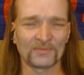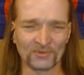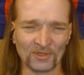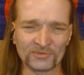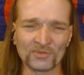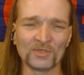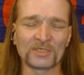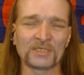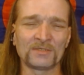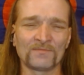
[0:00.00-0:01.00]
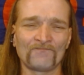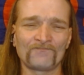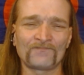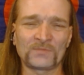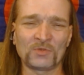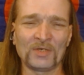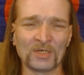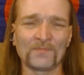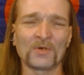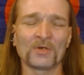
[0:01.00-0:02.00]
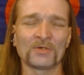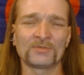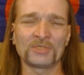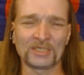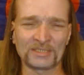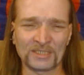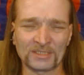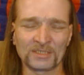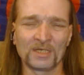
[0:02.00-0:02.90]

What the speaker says: They're also looking to help our J6